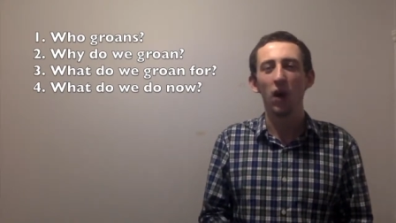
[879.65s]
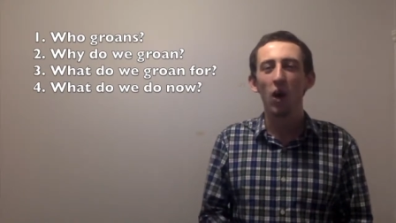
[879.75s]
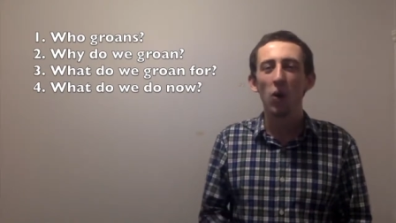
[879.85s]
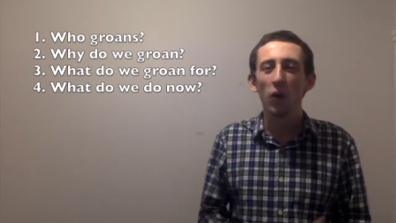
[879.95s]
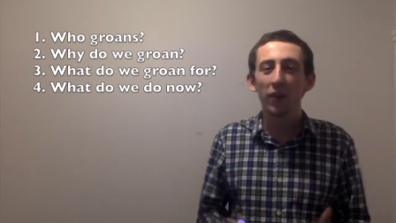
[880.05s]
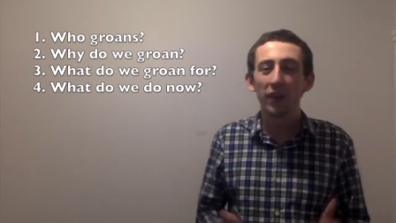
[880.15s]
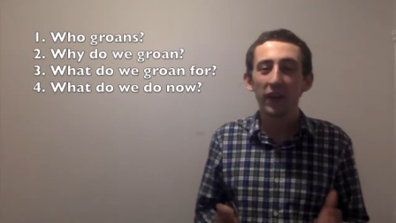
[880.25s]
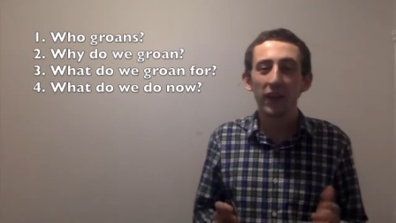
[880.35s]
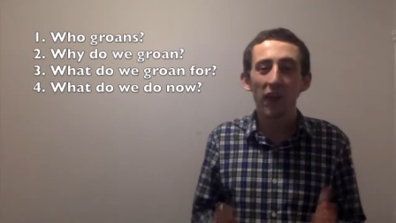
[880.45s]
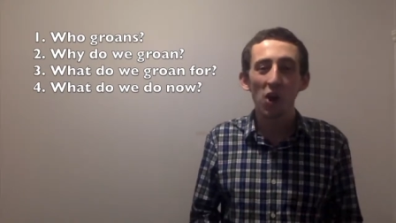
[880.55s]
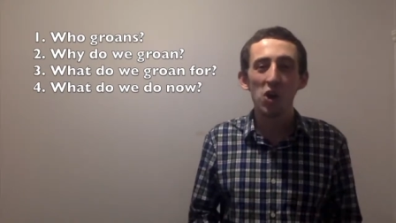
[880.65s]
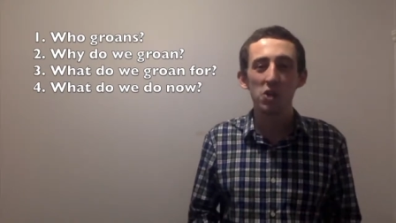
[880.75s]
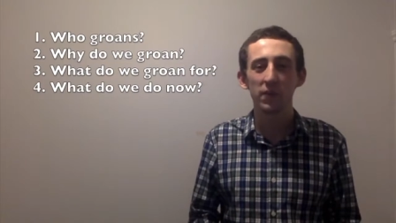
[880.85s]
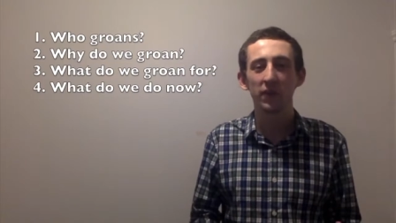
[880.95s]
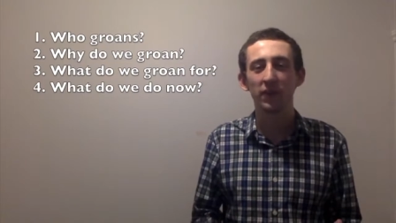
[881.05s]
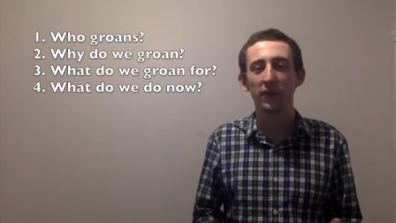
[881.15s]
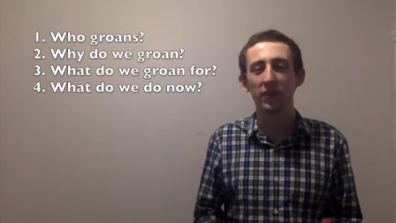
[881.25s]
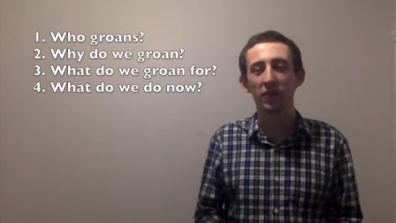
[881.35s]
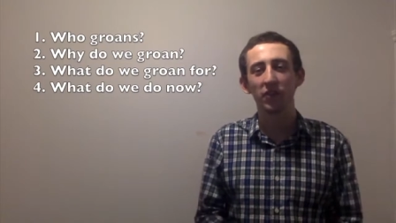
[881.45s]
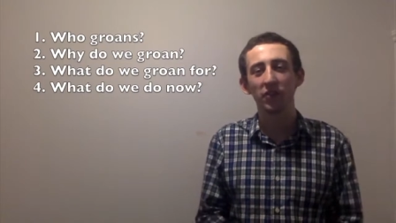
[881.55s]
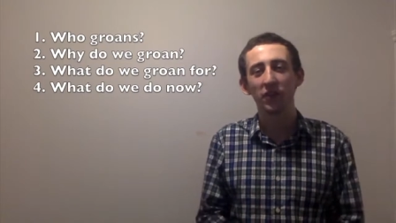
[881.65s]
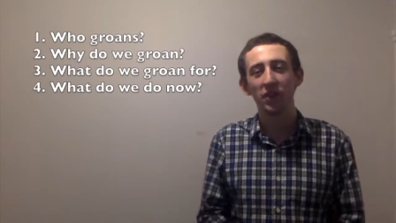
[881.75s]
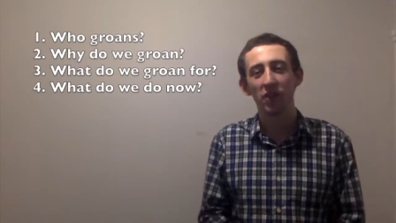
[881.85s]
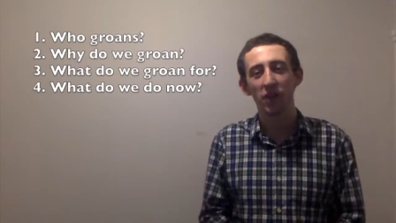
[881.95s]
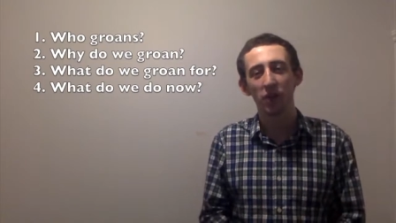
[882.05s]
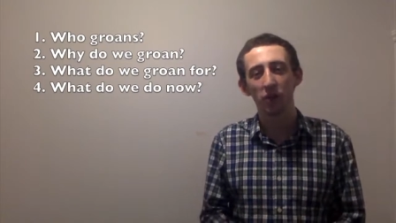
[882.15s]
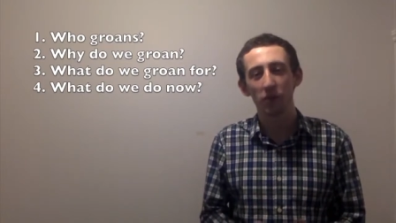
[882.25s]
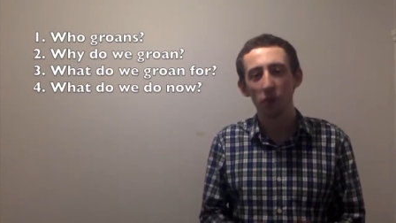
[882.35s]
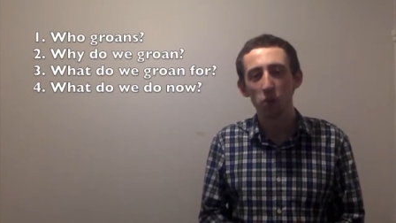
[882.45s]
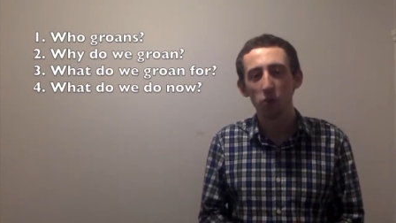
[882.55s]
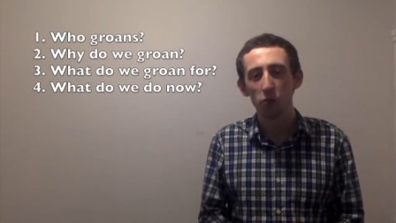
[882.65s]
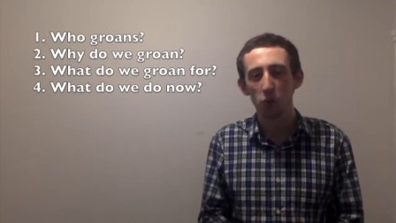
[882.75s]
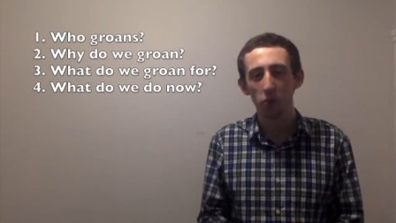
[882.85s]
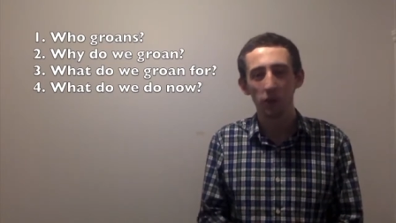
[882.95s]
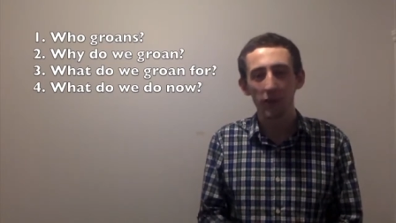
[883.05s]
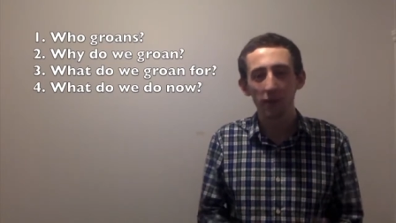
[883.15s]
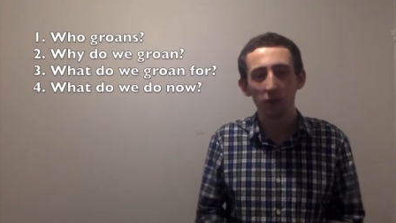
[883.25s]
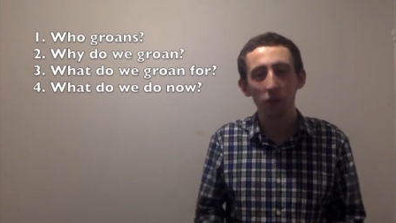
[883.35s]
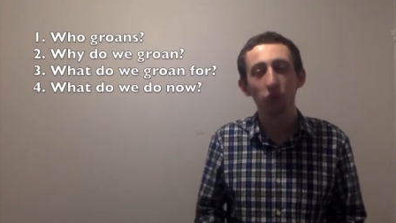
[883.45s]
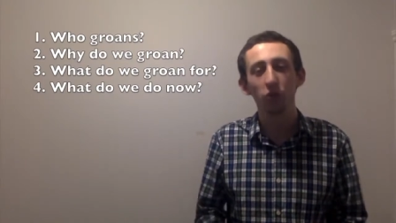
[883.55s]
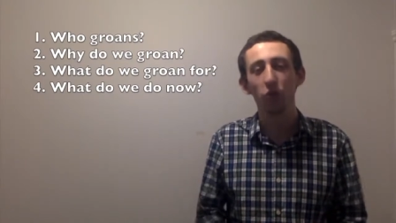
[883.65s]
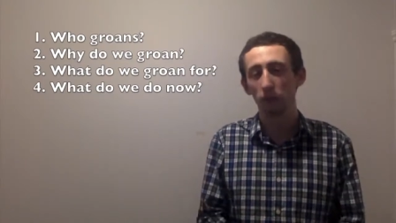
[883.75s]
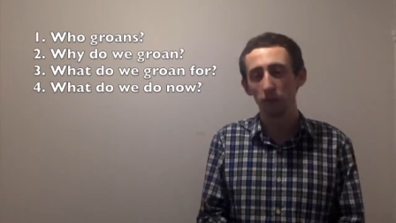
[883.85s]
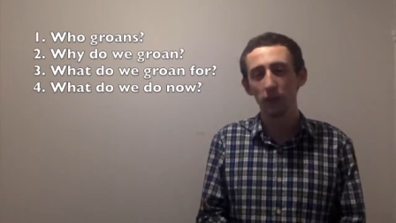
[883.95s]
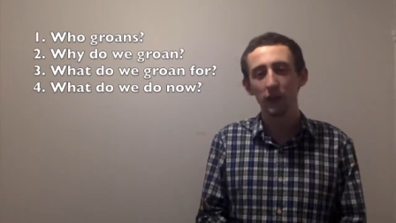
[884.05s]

Oh, what an encouragement it is to see each other at home group, even on Zoom,